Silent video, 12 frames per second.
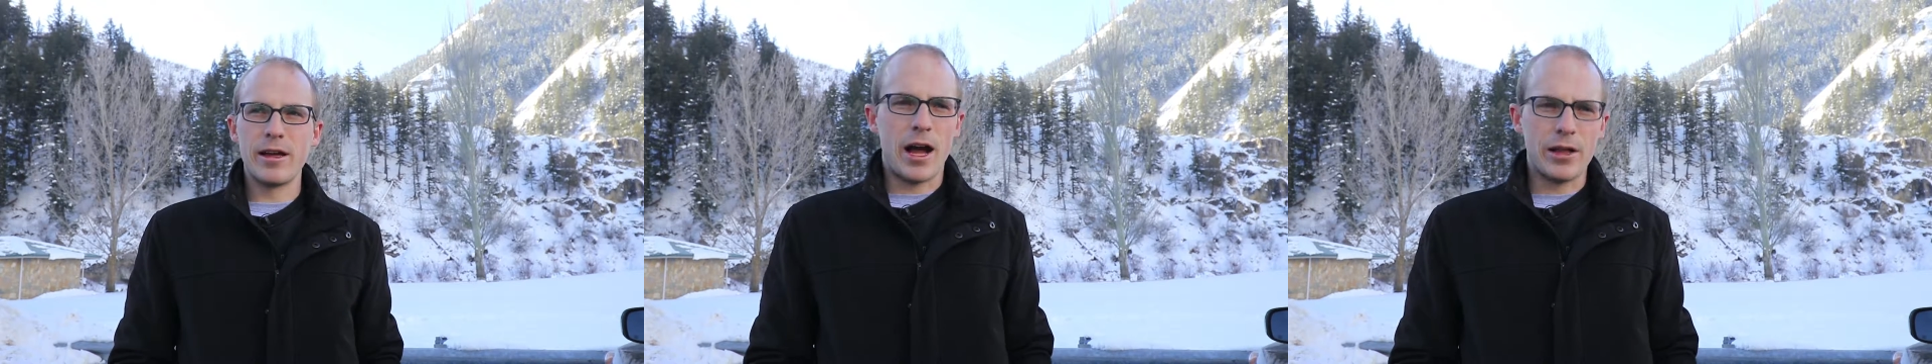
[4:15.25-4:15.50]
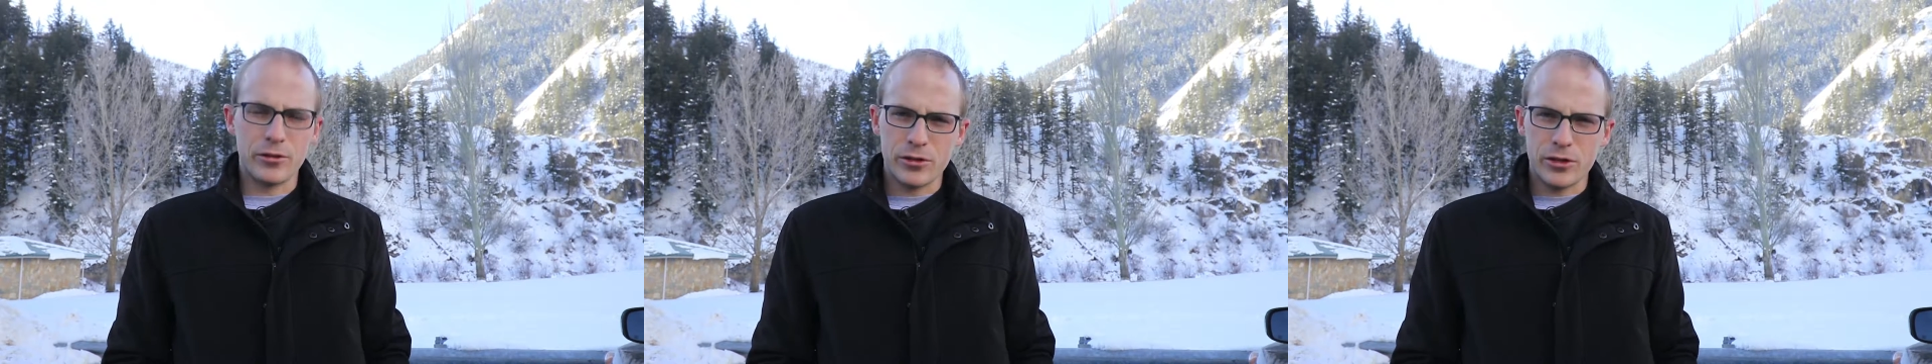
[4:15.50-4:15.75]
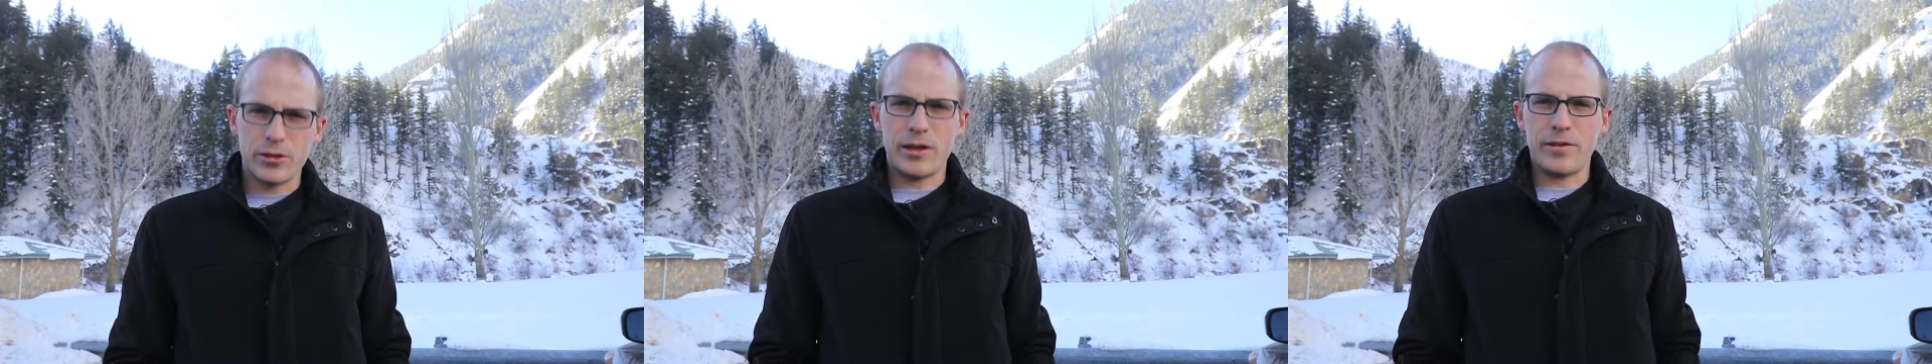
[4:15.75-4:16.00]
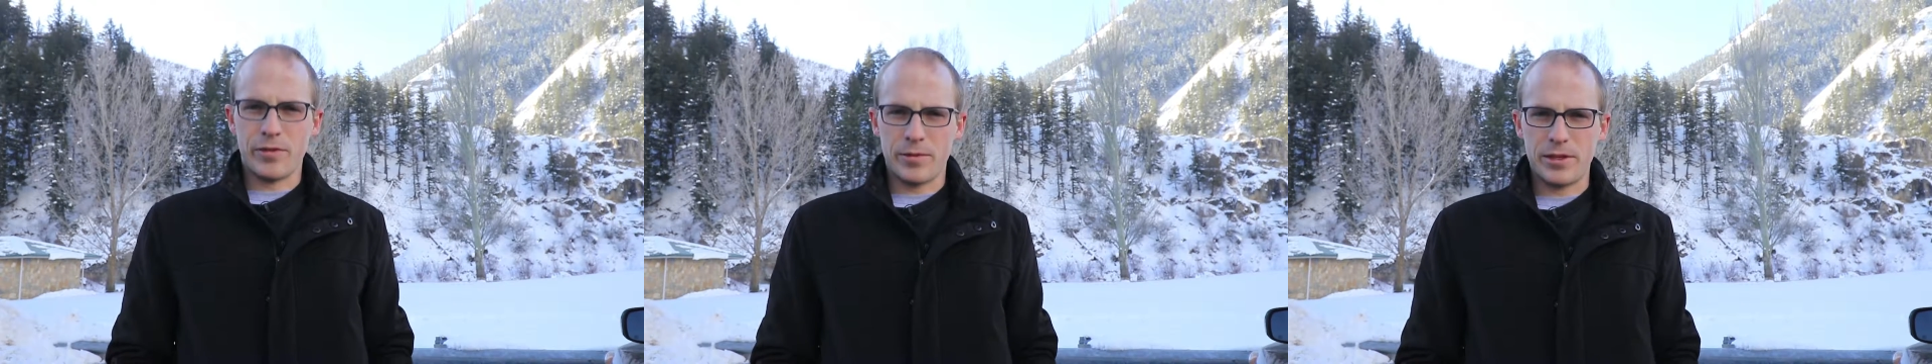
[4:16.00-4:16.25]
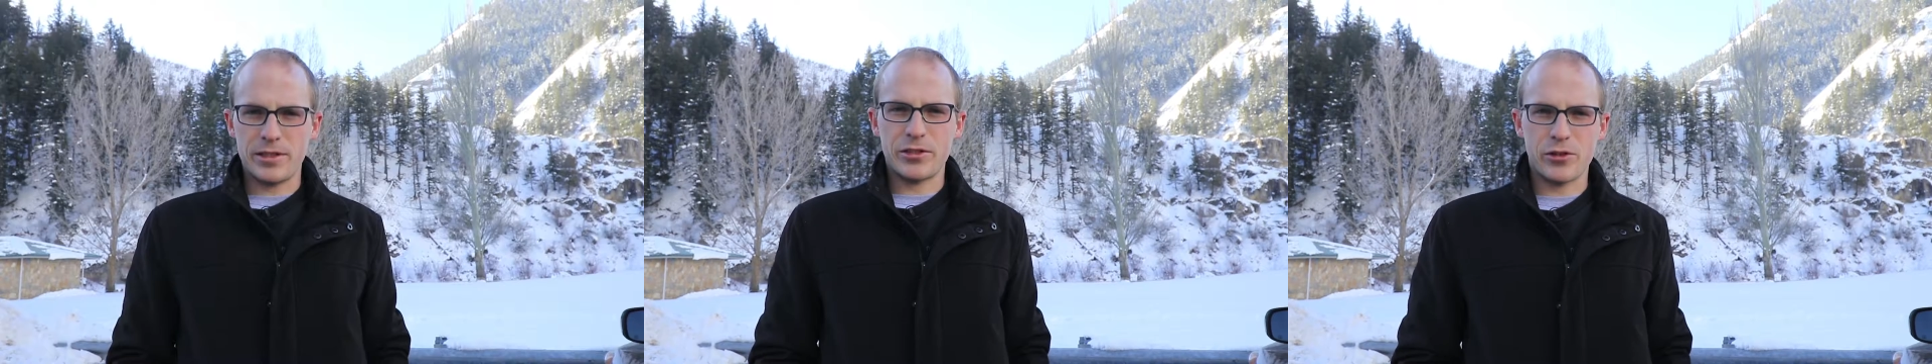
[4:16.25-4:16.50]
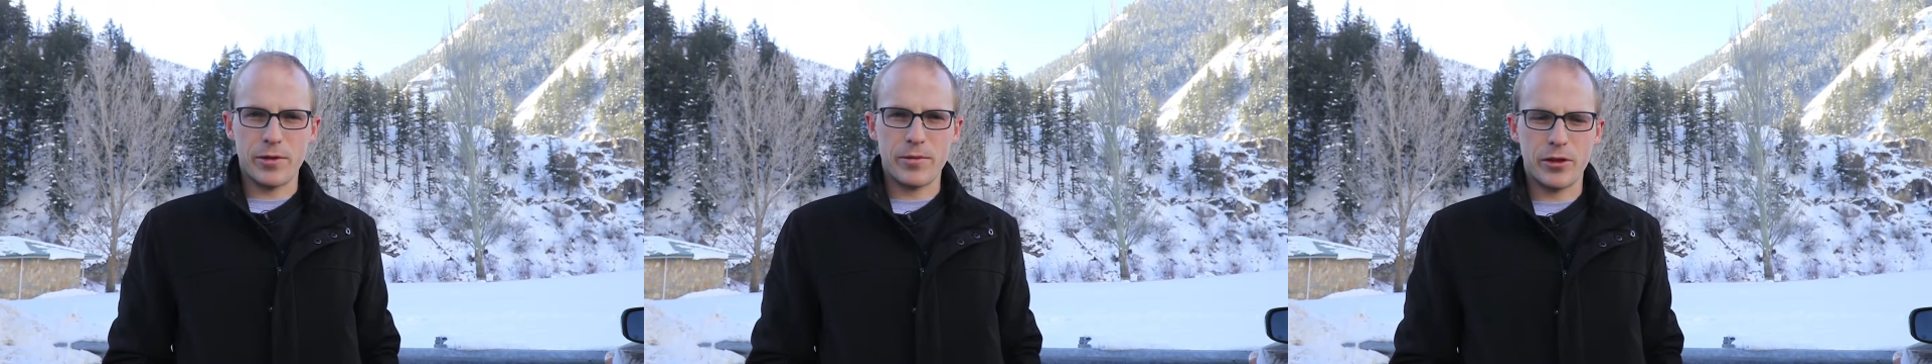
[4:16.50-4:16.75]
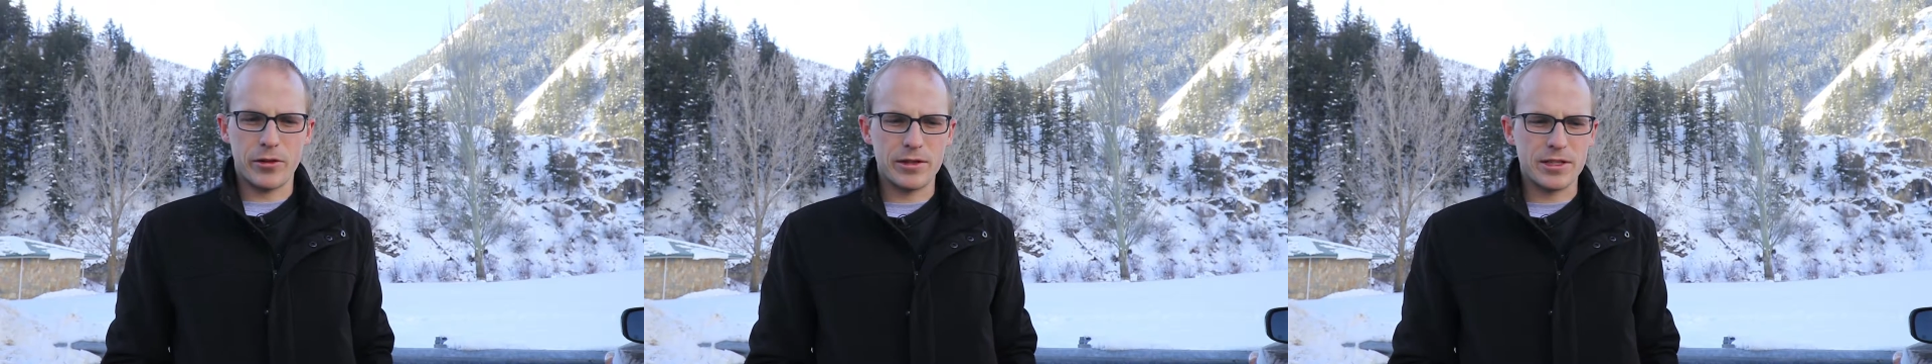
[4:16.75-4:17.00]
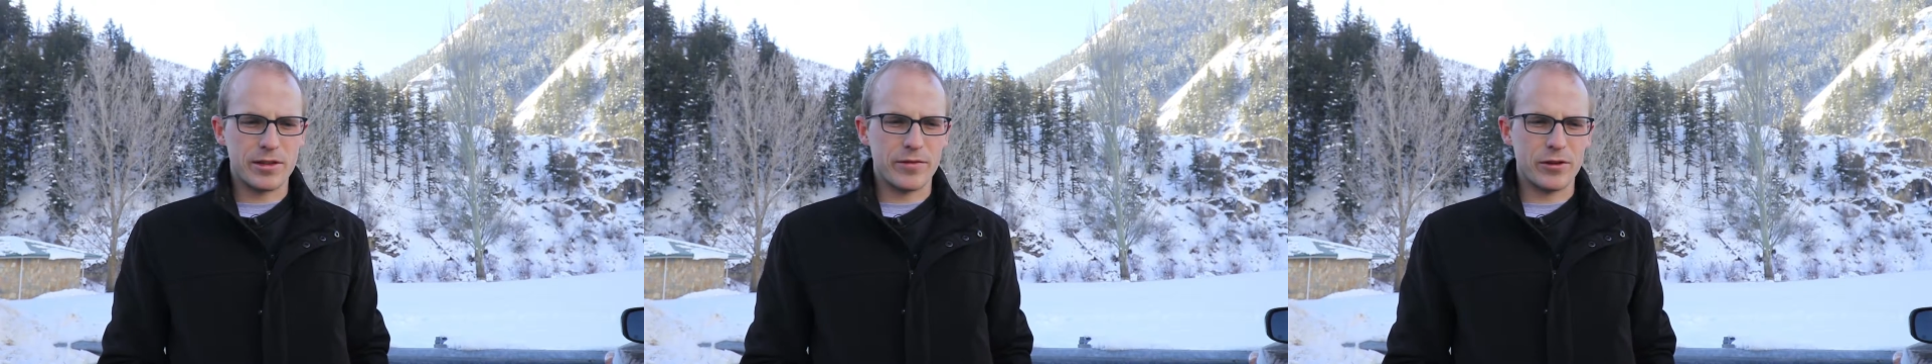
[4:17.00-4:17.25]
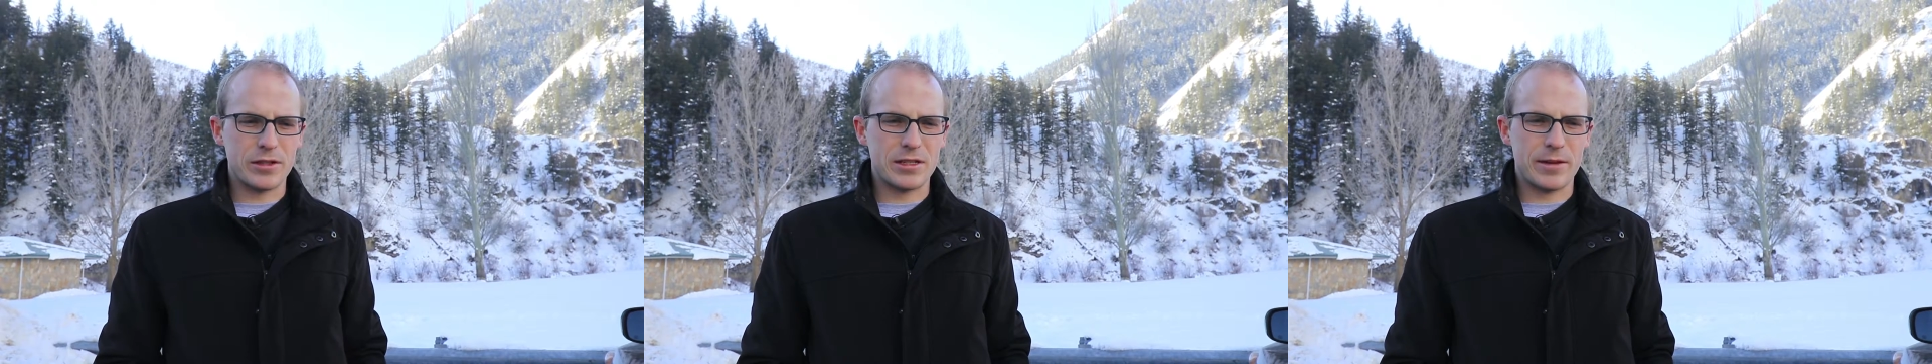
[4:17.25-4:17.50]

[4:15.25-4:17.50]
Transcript: I learned a lot from this trip though. This is the first